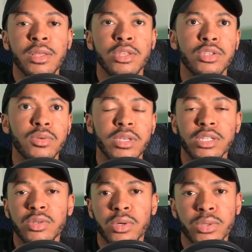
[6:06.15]
You'll get
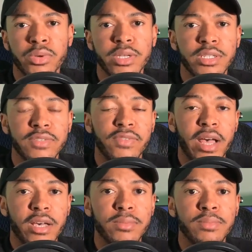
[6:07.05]
two or three, just
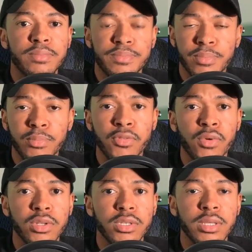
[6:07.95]
flag them, move
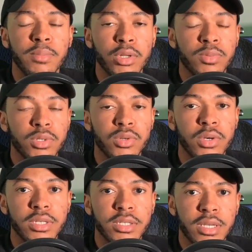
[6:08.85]
on to the multiple
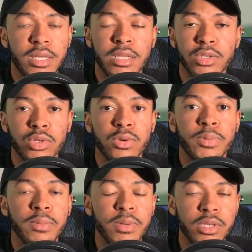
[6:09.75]
choice, and then do your
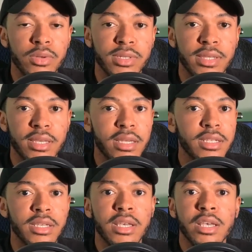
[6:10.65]
PBQs at the end.
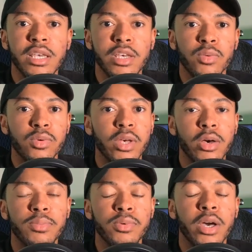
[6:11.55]
It will
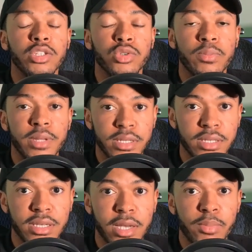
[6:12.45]
help you out
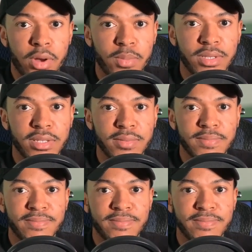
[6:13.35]
tremendously, I promise.